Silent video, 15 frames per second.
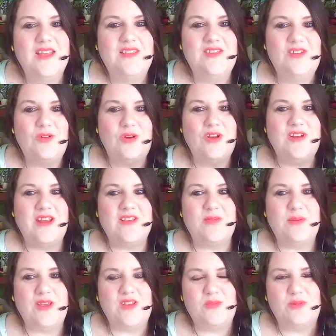The story takes
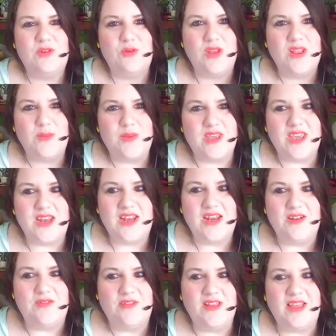place between the beginning
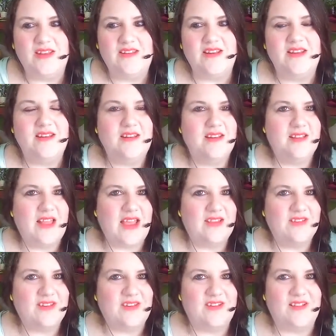of Lent and
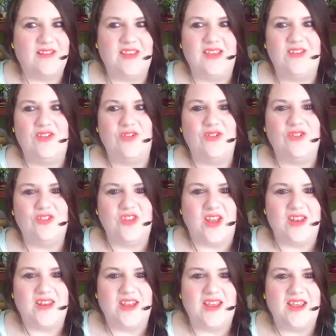lasts until Easter
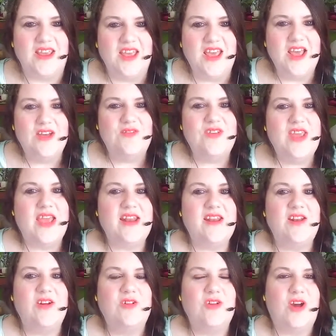Sunday. Vianne
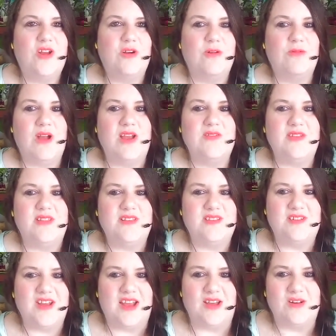and her daughter arrive in this
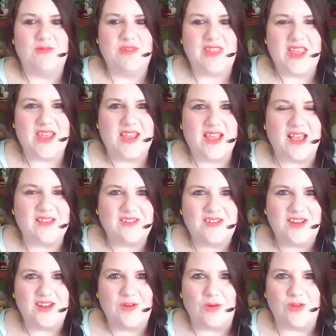town with a
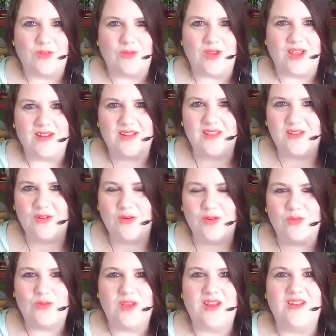gusty north wind, and the
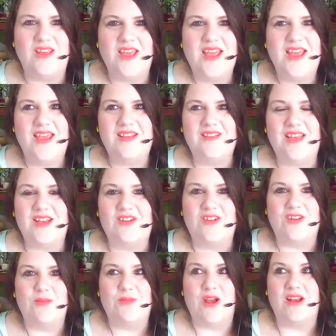north wind is
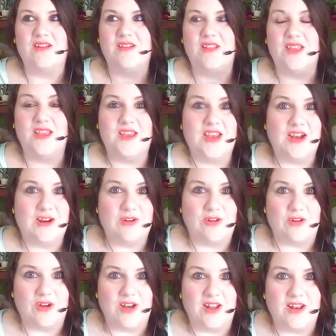actually practically a
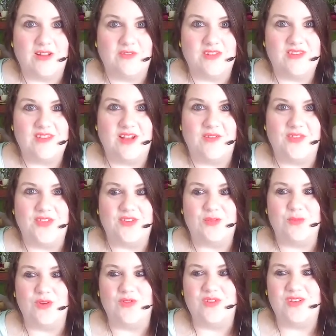character in and of itself in this
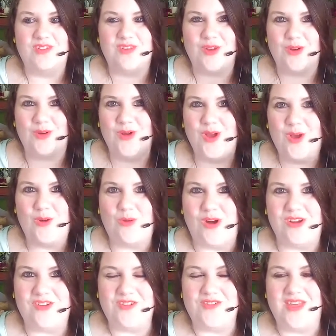movie, so
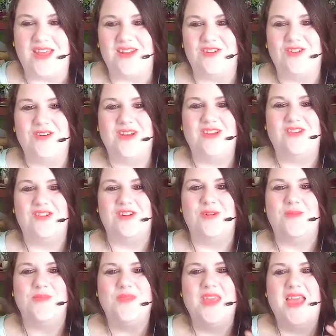watch if that intrigues you.